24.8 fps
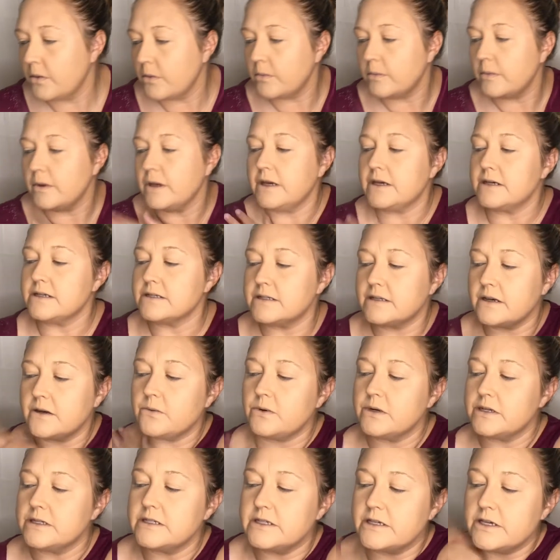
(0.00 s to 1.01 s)
Because I
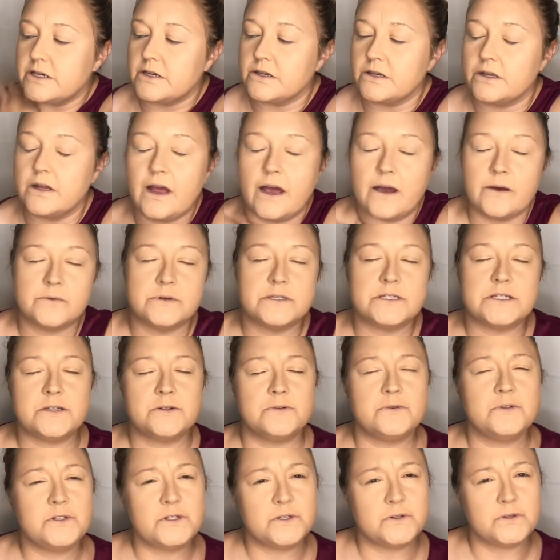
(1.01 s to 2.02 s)
was
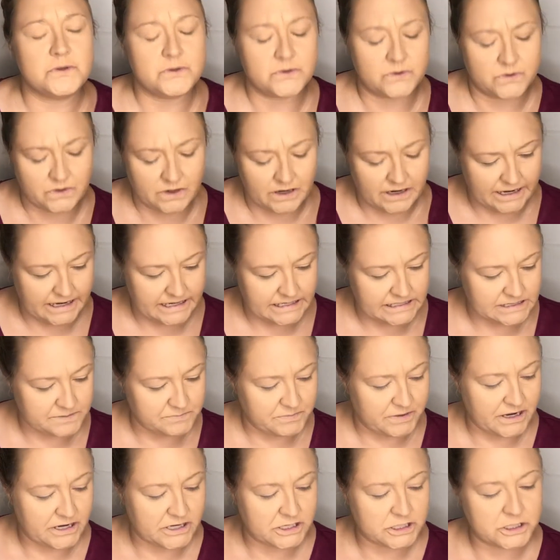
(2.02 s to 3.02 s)
used to a
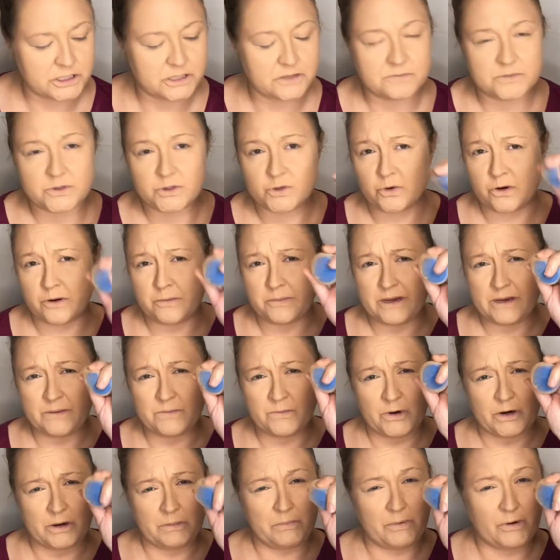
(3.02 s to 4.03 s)
sponge absorbing
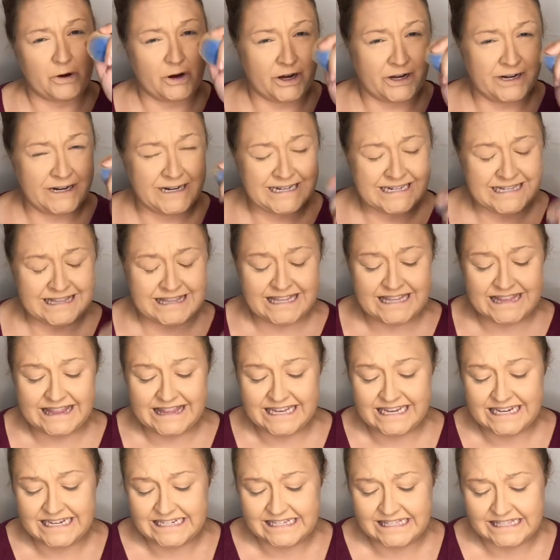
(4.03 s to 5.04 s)
more product than
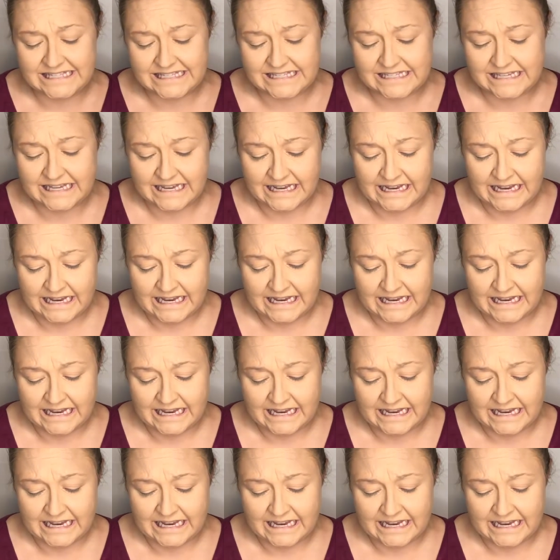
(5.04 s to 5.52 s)
this.